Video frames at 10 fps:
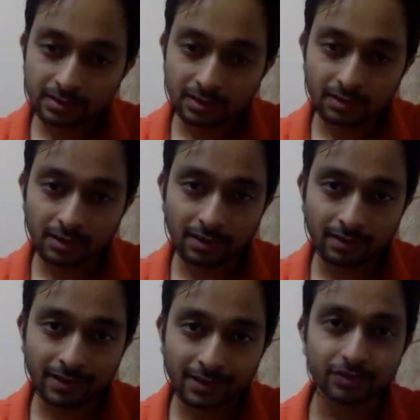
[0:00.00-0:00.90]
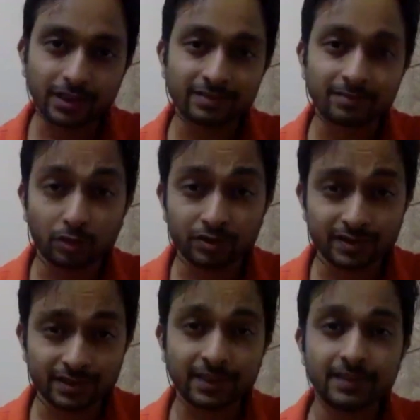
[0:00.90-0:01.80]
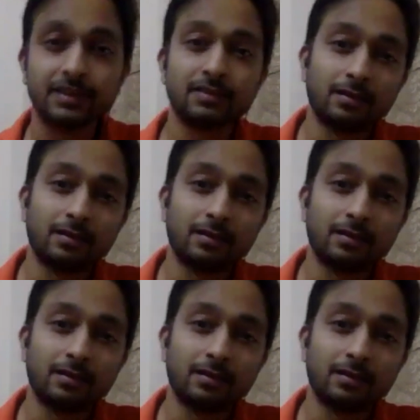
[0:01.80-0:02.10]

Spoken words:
and done that. So that's the processing stage.